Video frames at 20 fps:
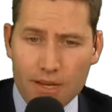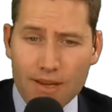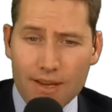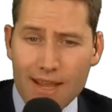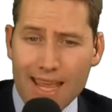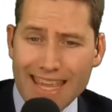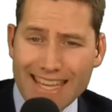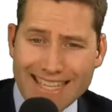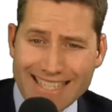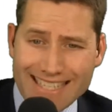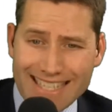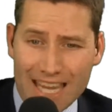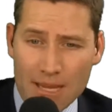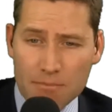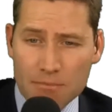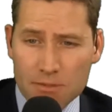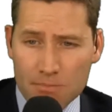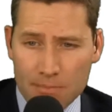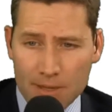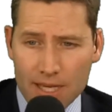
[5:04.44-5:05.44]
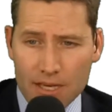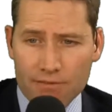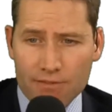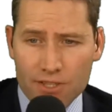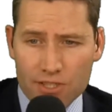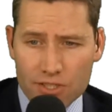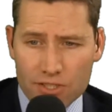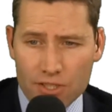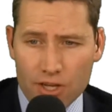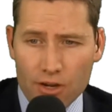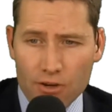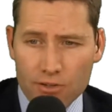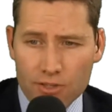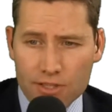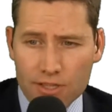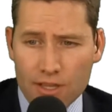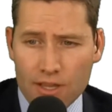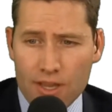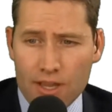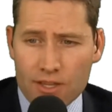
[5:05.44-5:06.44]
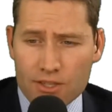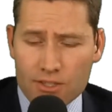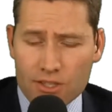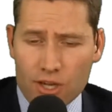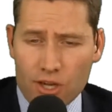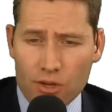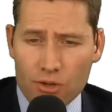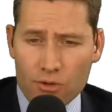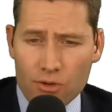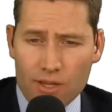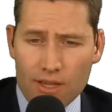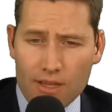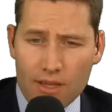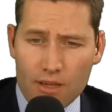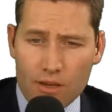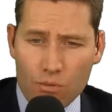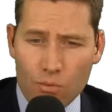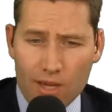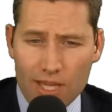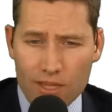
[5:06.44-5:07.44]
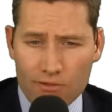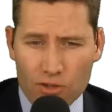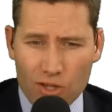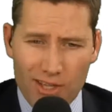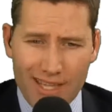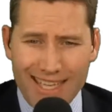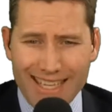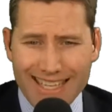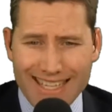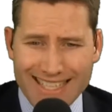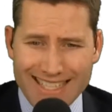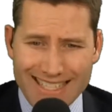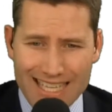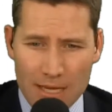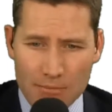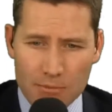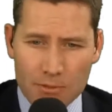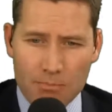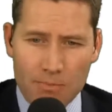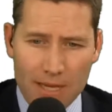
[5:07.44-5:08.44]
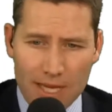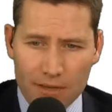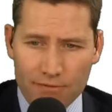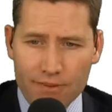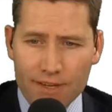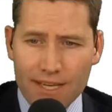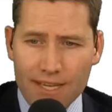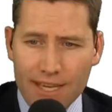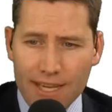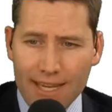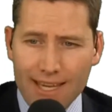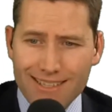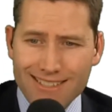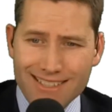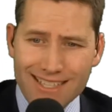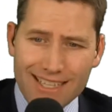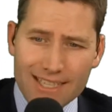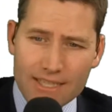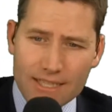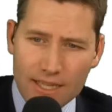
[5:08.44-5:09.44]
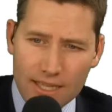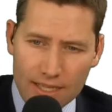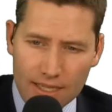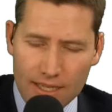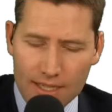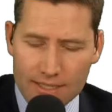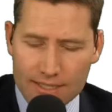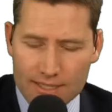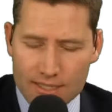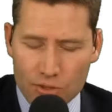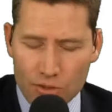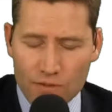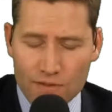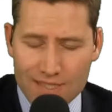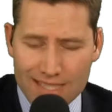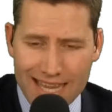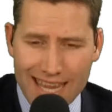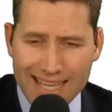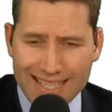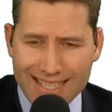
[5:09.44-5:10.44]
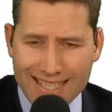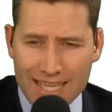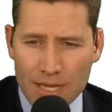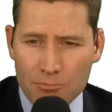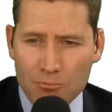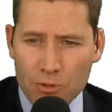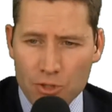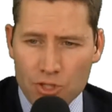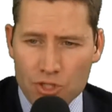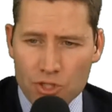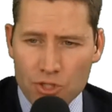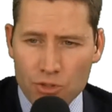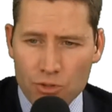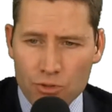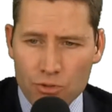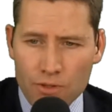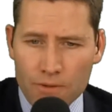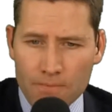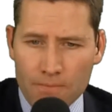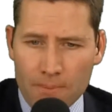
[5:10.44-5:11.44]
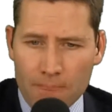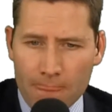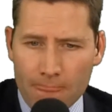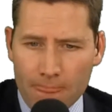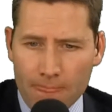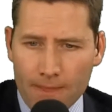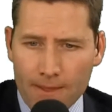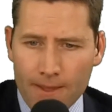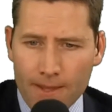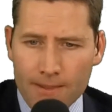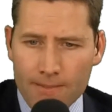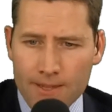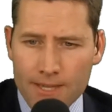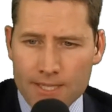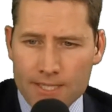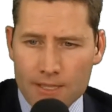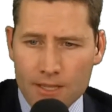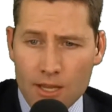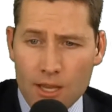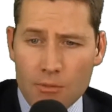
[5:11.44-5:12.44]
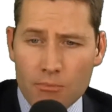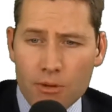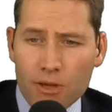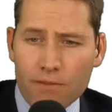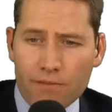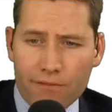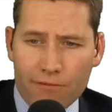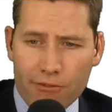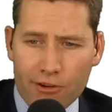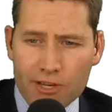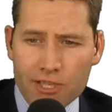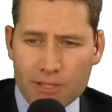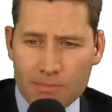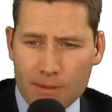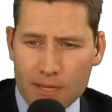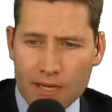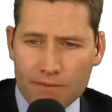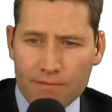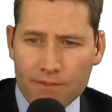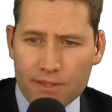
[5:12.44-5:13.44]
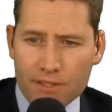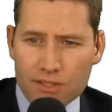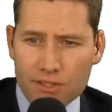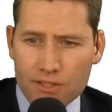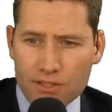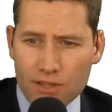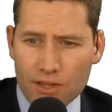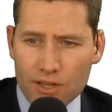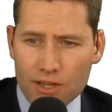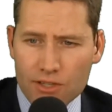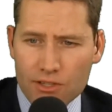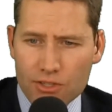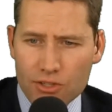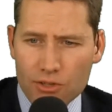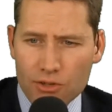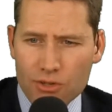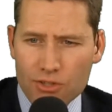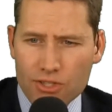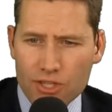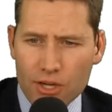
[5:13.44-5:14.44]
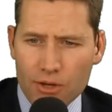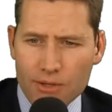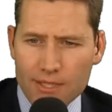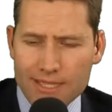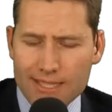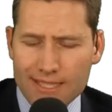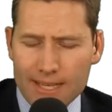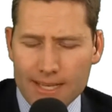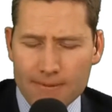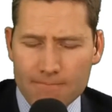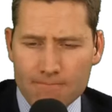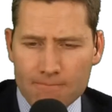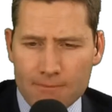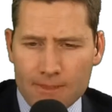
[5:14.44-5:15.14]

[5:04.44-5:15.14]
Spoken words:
it, but exempt benefits don't. So where you've got an exempt benefit account, it sort of stands separate to this, but fringe benefits do. So it's